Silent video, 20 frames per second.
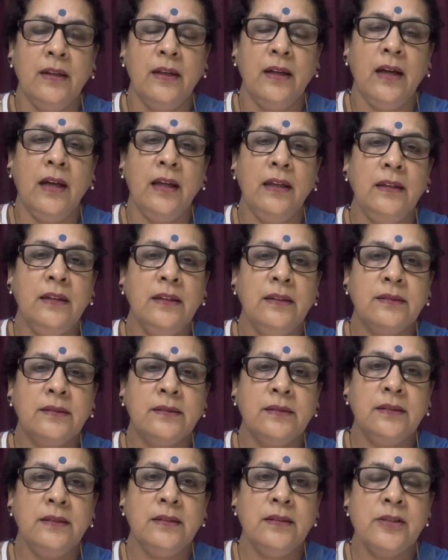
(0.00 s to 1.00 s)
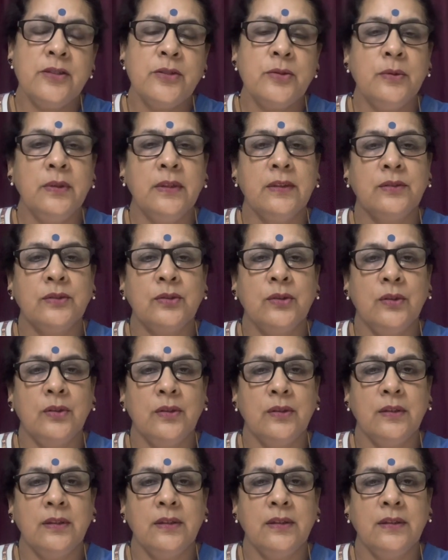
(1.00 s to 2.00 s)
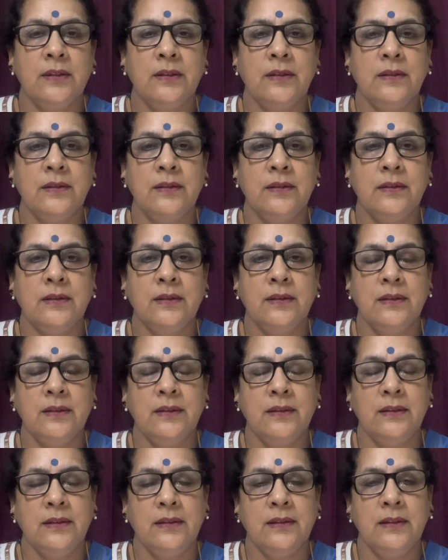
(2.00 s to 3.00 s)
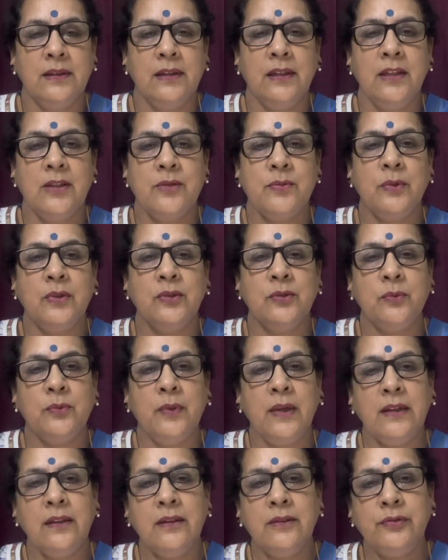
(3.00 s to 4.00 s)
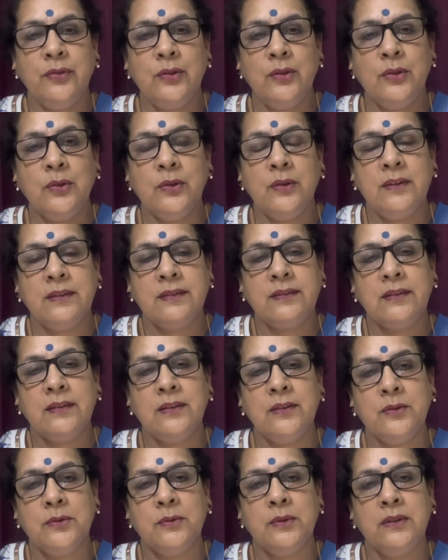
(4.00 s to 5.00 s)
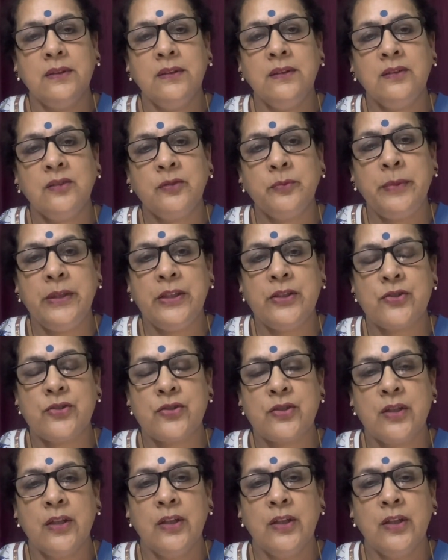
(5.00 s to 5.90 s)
I listened to her song. It was wonderful to listen to her speech.